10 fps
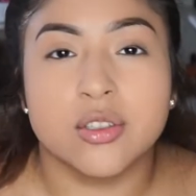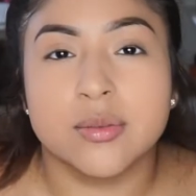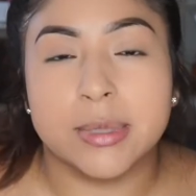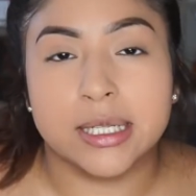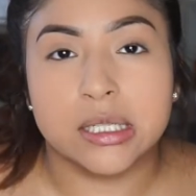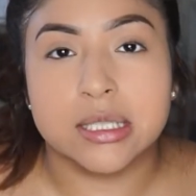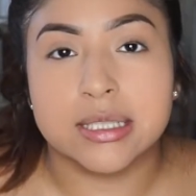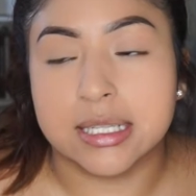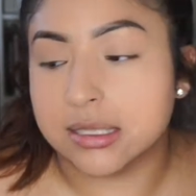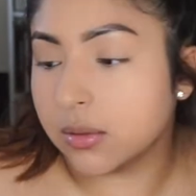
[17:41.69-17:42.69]
use my
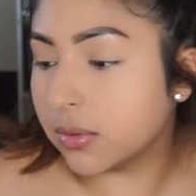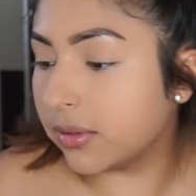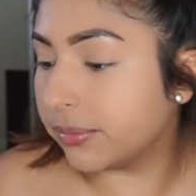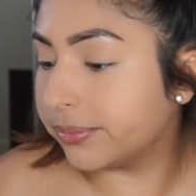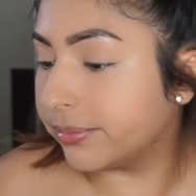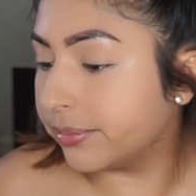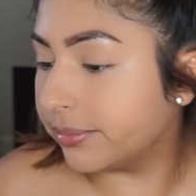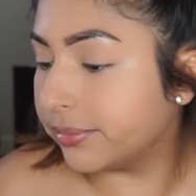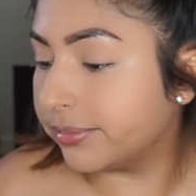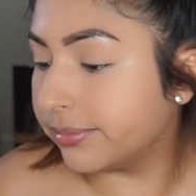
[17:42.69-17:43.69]
Anastasia one.
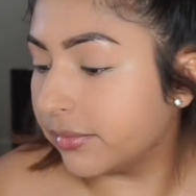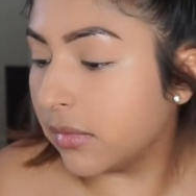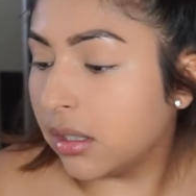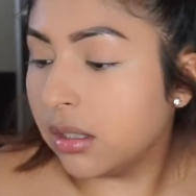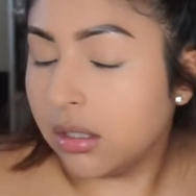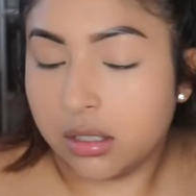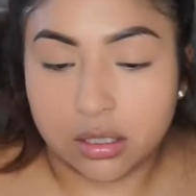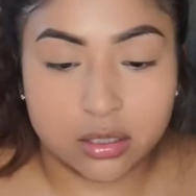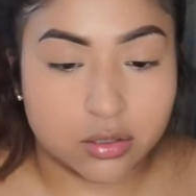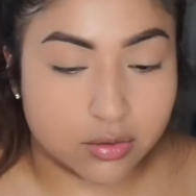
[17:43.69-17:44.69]

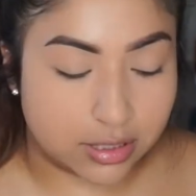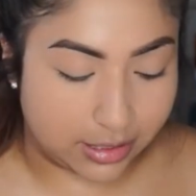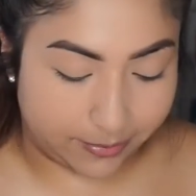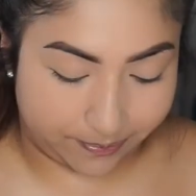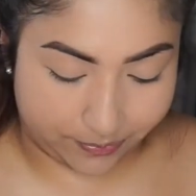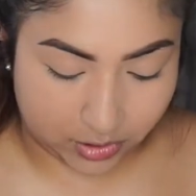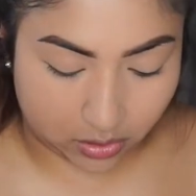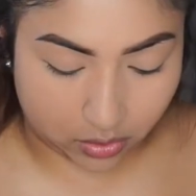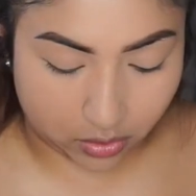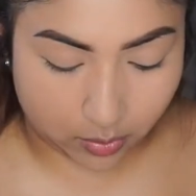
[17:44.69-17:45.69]
I'll use that.
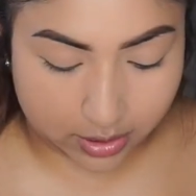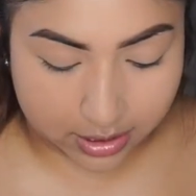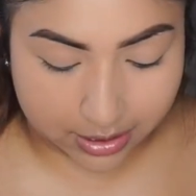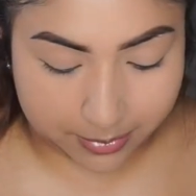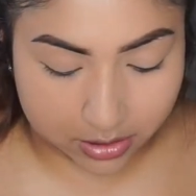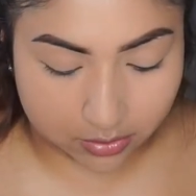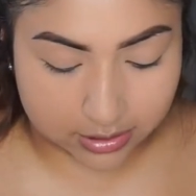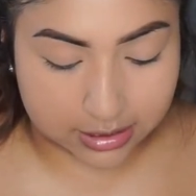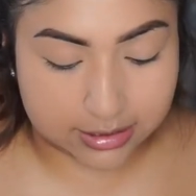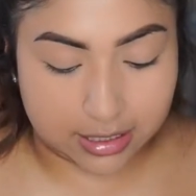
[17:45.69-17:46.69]
So the one that I've been
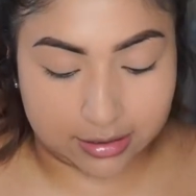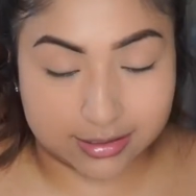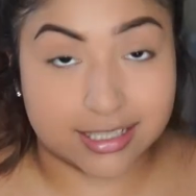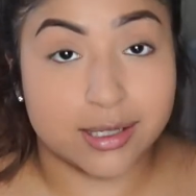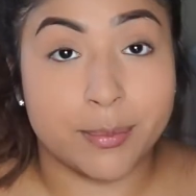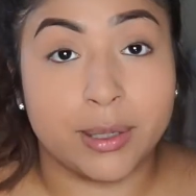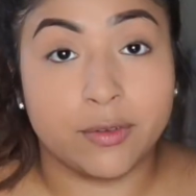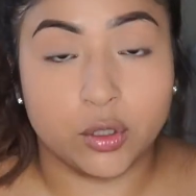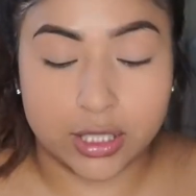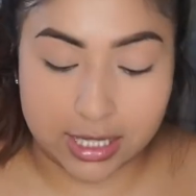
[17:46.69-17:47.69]
using is the Anastasia
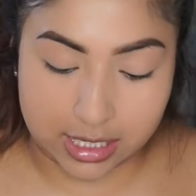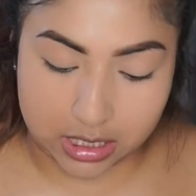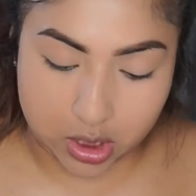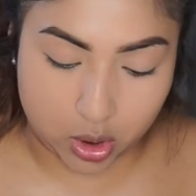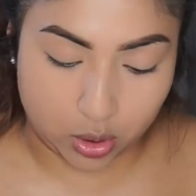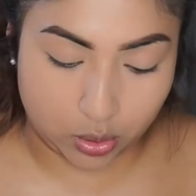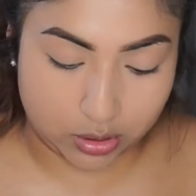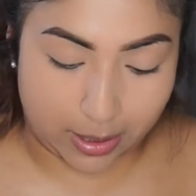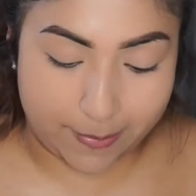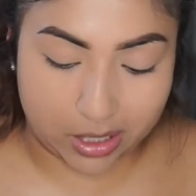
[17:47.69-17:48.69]
Beverly
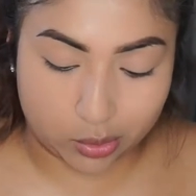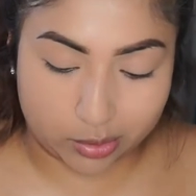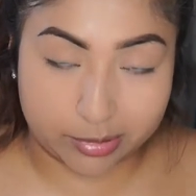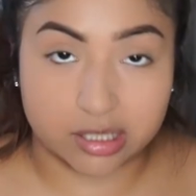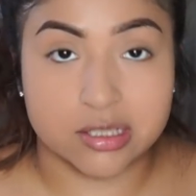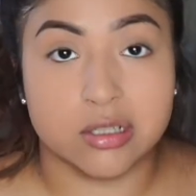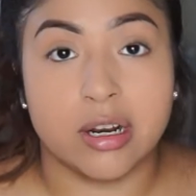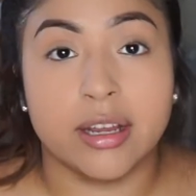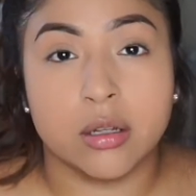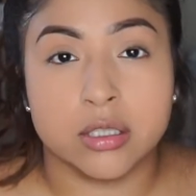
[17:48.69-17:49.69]
Hills powder bronzer.
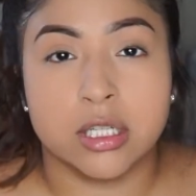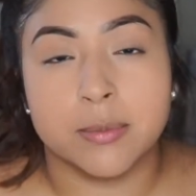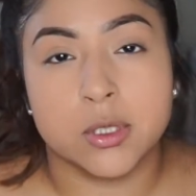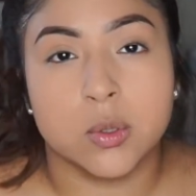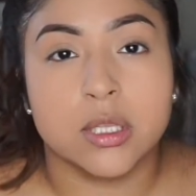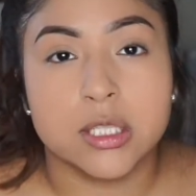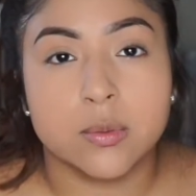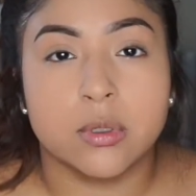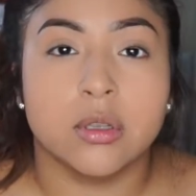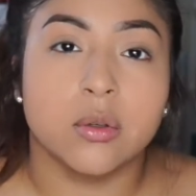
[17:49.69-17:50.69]
I alternate between this
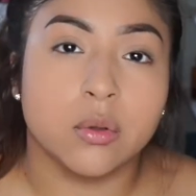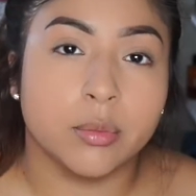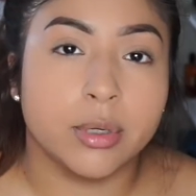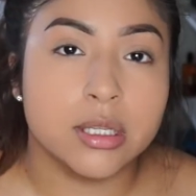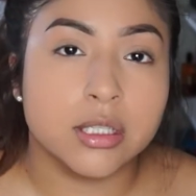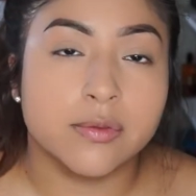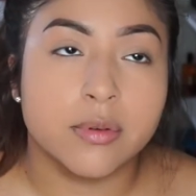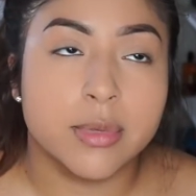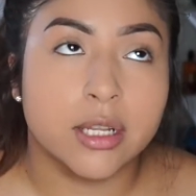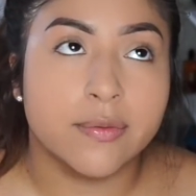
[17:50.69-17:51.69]
one, the Hoola bronzer
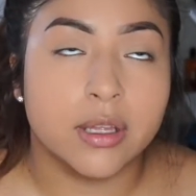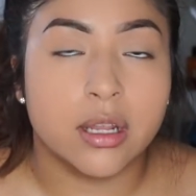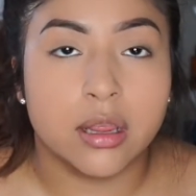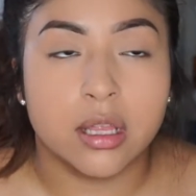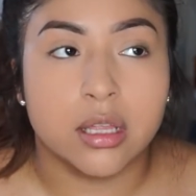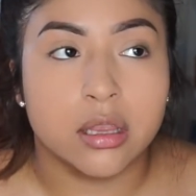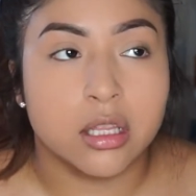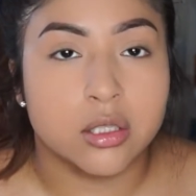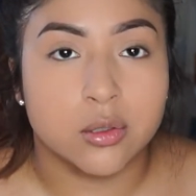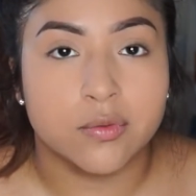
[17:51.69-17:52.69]
from Benefit, and then
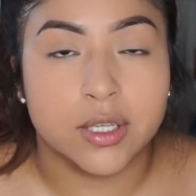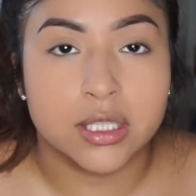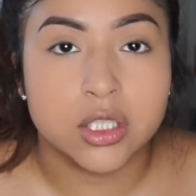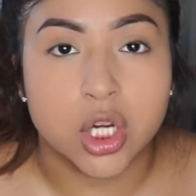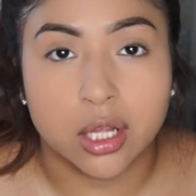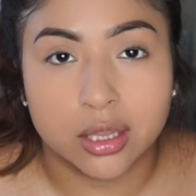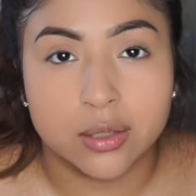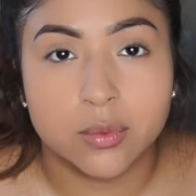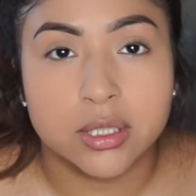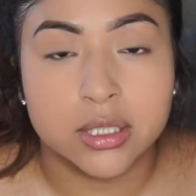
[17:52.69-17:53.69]
the Too Faced
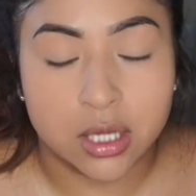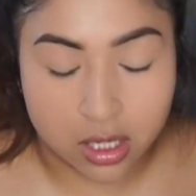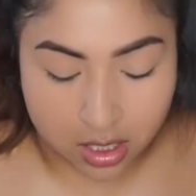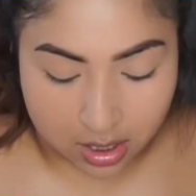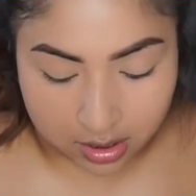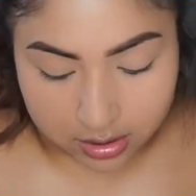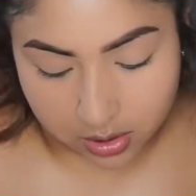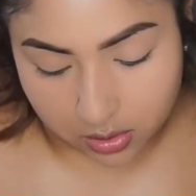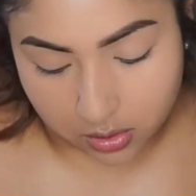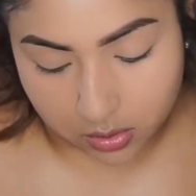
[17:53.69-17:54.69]
chocolate one.
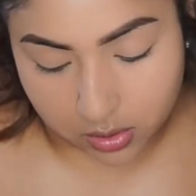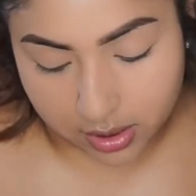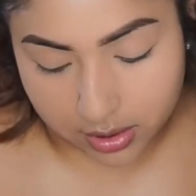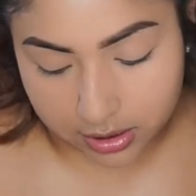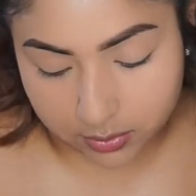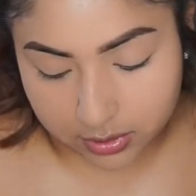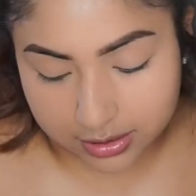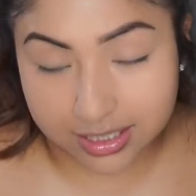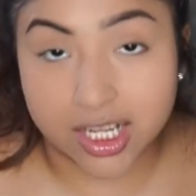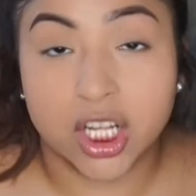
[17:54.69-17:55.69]
So this one
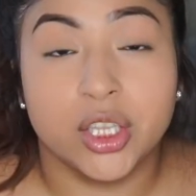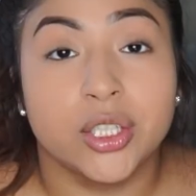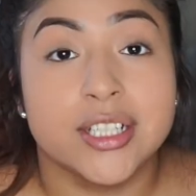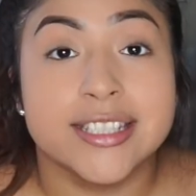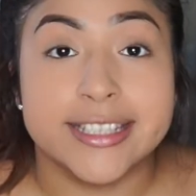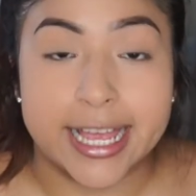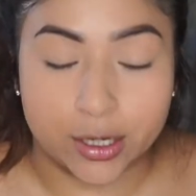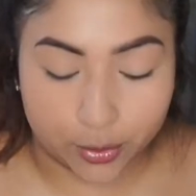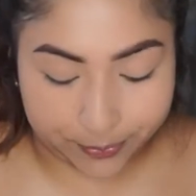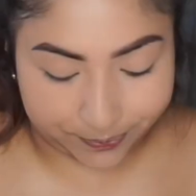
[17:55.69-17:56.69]
is the color
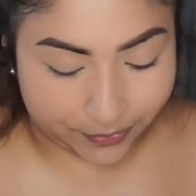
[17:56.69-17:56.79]
Saddle,